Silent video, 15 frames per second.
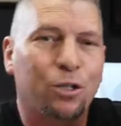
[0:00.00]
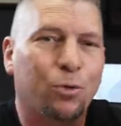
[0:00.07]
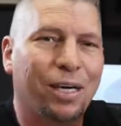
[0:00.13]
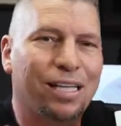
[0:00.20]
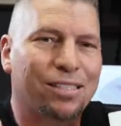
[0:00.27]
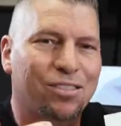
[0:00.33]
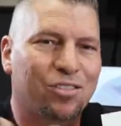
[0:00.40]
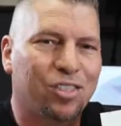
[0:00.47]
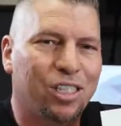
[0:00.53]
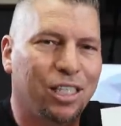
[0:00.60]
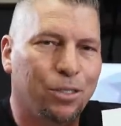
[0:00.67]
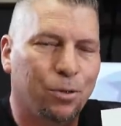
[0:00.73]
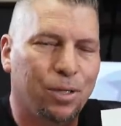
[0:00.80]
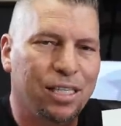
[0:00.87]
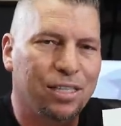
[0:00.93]
to create a
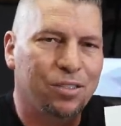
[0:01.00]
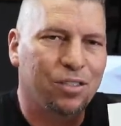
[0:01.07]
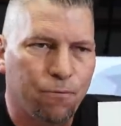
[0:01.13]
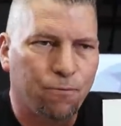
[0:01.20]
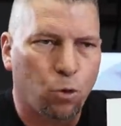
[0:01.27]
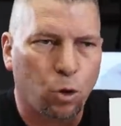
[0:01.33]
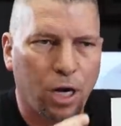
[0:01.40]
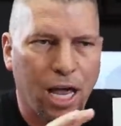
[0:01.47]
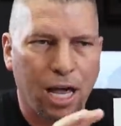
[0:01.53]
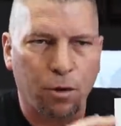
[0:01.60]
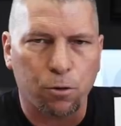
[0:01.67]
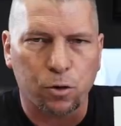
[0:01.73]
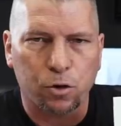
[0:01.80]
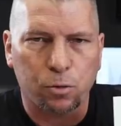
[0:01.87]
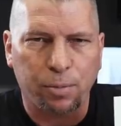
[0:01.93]
series for
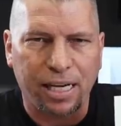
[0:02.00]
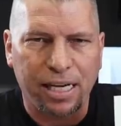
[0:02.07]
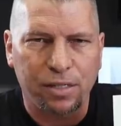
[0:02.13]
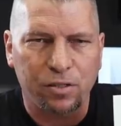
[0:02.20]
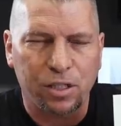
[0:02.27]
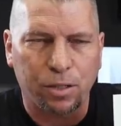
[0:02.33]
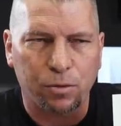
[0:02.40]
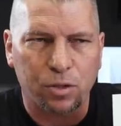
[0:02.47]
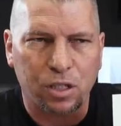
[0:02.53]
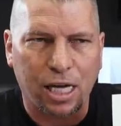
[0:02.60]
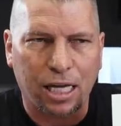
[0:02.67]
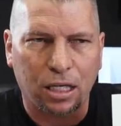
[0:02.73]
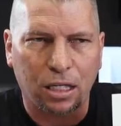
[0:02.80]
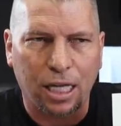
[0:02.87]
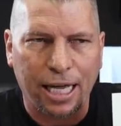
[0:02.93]
aerospace. There was
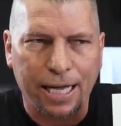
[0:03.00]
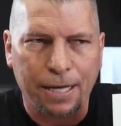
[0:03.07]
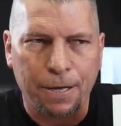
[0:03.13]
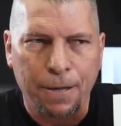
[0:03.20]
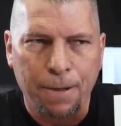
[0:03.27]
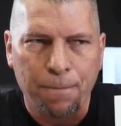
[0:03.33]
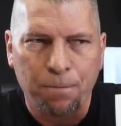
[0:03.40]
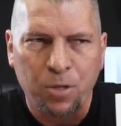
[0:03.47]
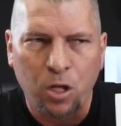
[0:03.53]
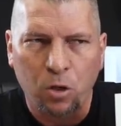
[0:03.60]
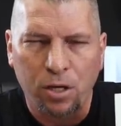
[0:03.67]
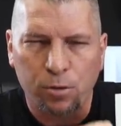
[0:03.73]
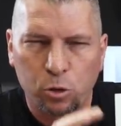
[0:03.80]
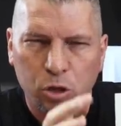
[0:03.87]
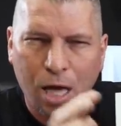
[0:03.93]
kind of like you know,
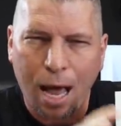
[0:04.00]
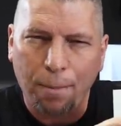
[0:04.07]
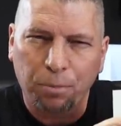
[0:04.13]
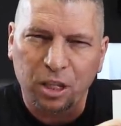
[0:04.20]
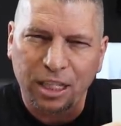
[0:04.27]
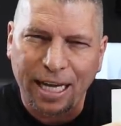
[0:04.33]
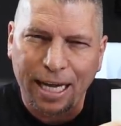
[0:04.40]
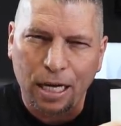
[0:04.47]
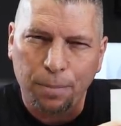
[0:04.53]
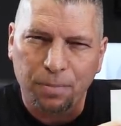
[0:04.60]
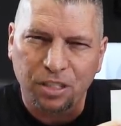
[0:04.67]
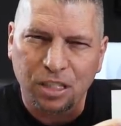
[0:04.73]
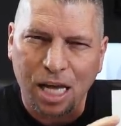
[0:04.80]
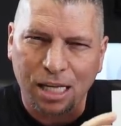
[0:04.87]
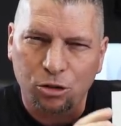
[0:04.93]
it was complicated,
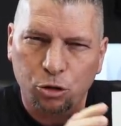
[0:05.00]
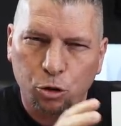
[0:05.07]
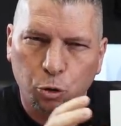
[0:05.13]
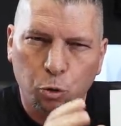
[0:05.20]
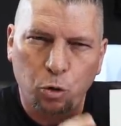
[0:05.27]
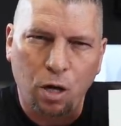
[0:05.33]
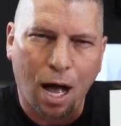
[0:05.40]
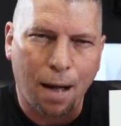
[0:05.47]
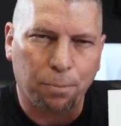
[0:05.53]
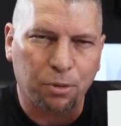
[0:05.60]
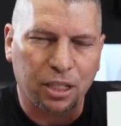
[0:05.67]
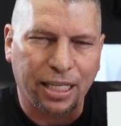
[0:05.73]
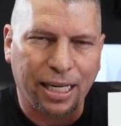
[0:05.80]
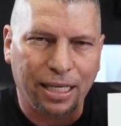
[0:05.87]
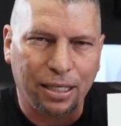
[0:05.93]
but not too
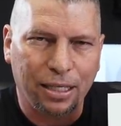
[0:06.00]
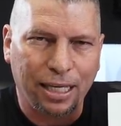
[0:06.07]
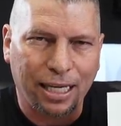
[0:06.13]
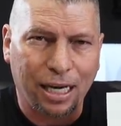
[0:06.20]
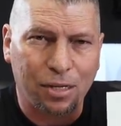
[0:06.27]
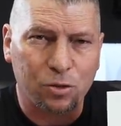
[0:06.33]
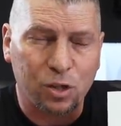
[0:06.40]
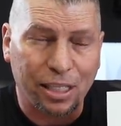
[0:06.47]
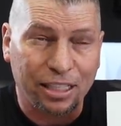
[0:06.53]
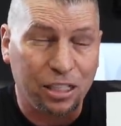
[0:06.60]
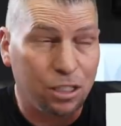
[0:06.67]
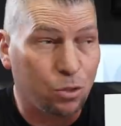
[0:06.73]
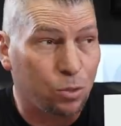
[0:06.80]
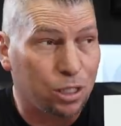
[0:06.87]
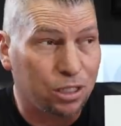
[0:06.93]
complicated. And I was like,
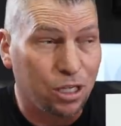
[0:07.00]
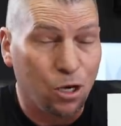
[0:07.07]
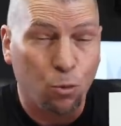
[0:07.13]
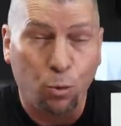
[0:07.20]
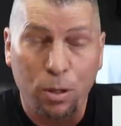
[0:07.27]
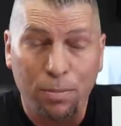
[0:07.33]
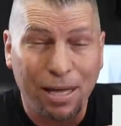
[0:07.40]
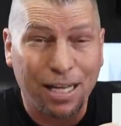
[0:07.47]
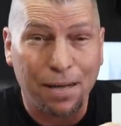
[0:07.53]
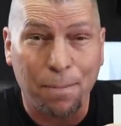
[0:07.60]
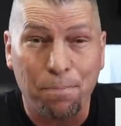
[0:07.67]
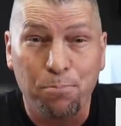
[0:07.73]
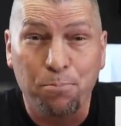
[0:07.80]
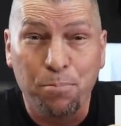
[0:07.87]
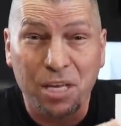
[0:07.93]
you know what? We make a
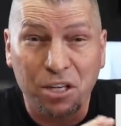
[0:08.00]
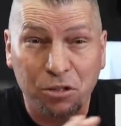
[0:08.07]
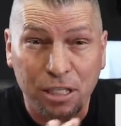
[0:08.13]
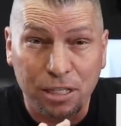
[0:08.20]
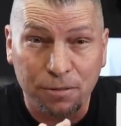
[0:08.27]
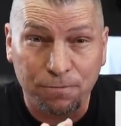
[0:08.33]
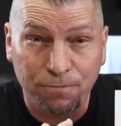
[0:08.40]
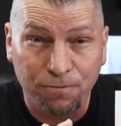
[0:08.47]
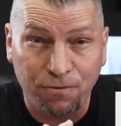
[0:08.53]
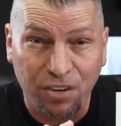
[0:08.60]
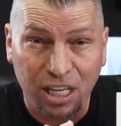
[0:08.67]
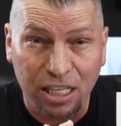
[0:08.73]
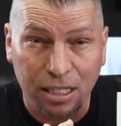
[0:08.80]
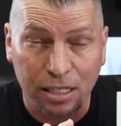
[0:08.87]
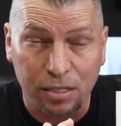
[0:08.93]
million
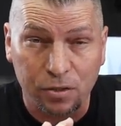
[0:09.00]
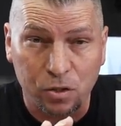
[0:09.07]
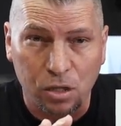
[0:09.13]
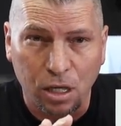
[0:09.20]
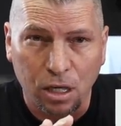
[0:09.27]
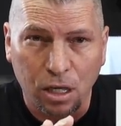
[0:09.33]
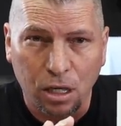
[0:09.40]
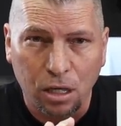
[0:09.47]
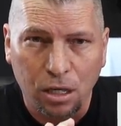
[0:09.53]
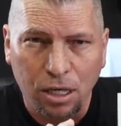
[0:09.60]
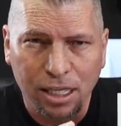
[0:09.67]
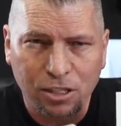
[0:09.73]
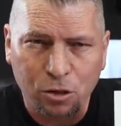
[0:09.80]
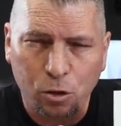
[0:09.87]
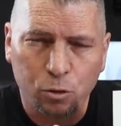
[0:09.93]
fittings.
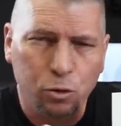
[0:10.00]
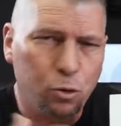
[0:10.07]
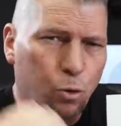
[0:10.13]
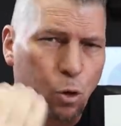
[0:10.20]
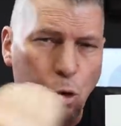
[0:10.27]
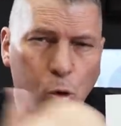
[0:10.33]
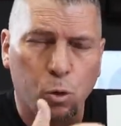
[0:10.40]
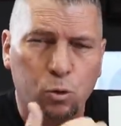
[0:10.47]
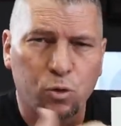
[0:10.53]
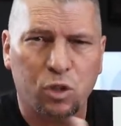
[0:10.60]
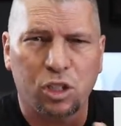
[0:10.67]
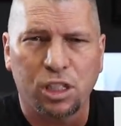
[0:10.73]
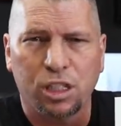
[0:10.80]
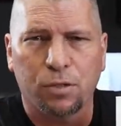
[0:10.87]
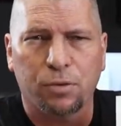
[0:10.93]
Let's go do a whole
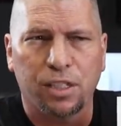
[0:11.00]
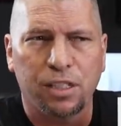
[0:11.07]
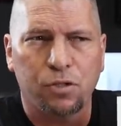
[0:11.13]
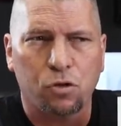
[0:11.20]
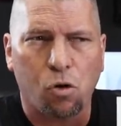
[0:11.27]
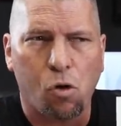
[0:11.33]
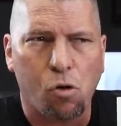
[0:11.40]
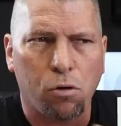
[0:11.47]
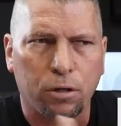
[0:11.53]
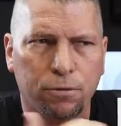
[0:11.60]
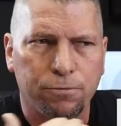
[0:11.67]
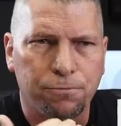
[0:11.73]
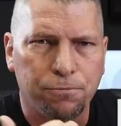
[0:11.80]
series on